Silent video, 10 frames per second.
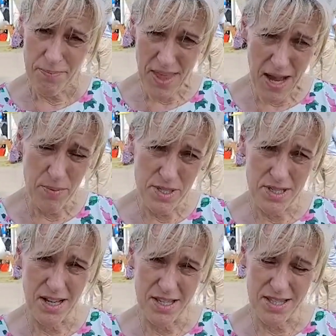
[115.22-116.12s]
That
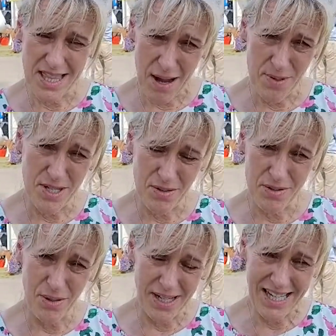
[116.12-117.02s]
was a
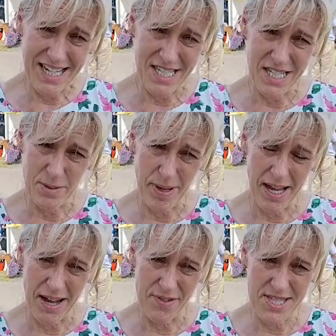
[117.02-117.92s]
quite heated debate,
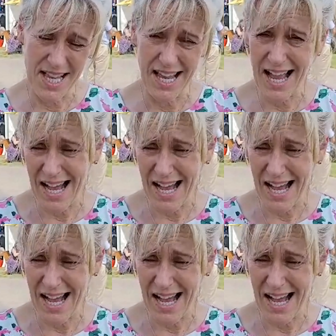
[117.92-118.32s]
I have to say,